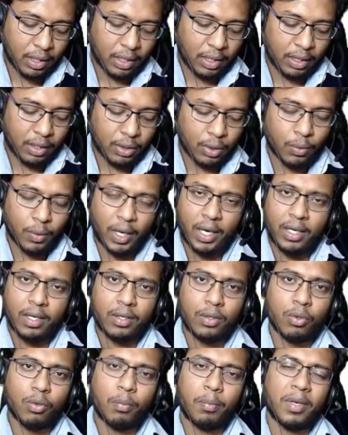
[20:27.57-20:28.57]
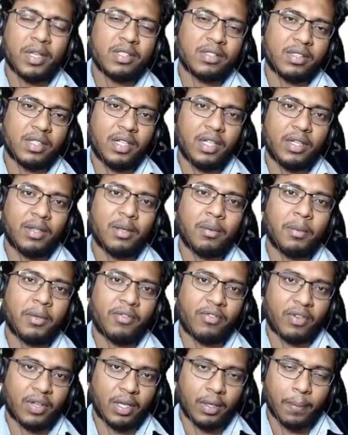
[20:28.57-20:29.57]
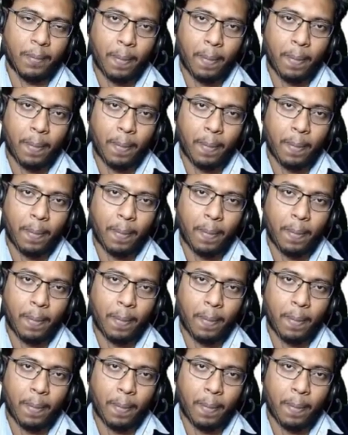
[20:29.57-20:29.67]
you add 2 plus 3, it will be 5.